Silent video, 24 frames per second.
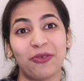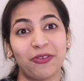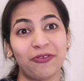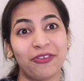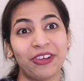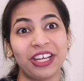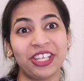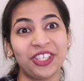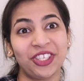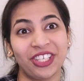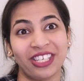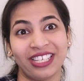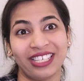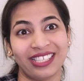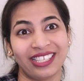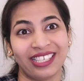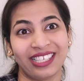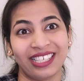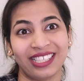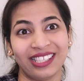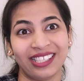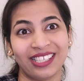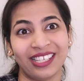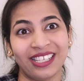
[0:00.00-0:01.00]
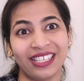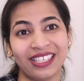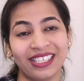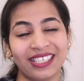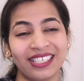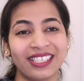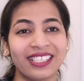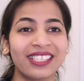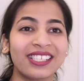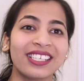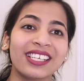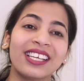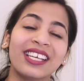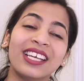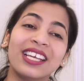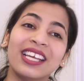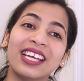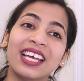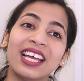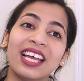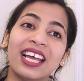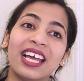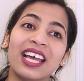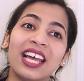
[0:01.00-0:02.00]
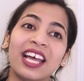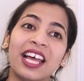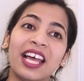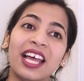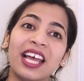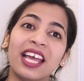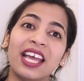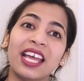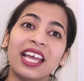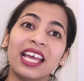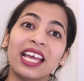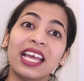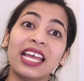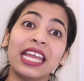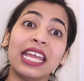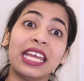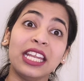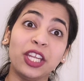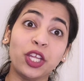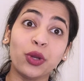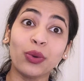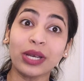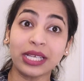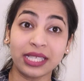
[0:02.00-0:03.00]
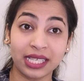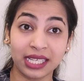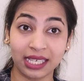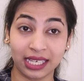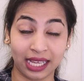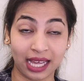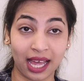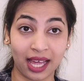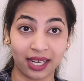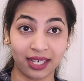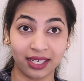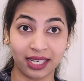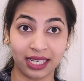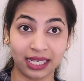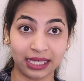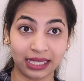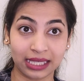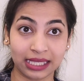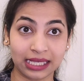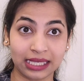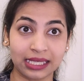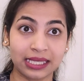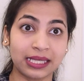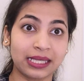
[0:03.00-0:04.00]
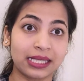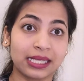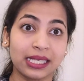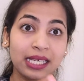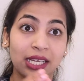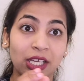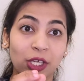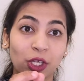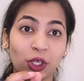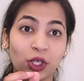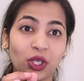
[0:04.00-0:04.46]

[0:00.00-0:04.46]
profession as a consultant. In US and Canada at least,